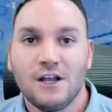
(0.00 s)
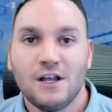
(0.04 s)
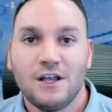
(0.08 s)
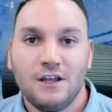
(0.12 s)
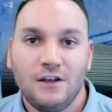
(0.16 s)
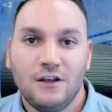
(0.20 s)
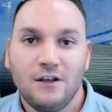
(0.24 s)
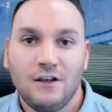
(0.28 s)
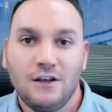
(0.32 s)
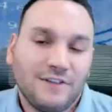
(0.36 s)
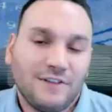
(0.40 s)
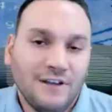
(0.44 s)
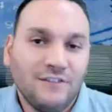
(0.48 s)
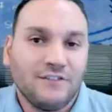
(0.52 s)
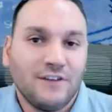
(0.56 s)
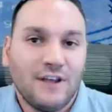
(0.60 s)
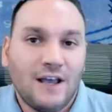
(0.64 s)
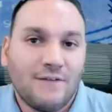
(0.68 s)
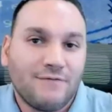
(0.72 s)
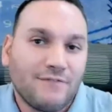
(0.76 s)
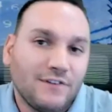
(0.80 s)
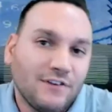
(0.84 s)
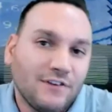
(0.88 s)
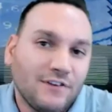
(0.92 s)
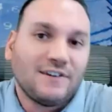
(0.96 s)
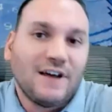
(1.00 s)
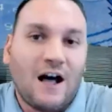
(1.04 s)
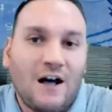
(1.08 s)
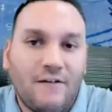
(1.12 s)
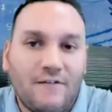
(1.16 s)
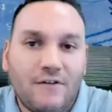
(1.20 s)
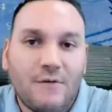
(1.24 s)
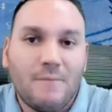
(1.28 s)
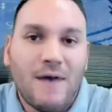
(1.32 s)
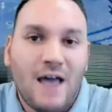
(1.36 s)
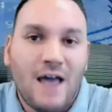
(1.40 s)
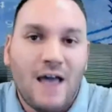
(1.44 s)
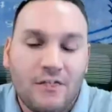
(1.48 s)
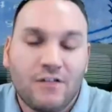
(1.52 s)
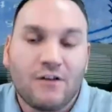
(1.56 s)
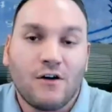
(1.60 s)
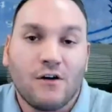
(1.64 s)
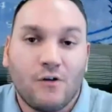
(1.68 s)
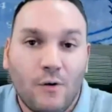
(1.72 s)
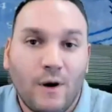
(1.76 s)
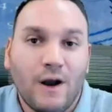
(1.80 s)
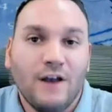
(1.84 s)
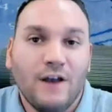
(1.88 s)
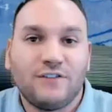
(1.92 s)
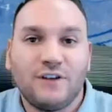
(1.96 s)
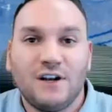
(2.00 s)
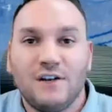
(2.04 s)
You essentially have to solve a math equation.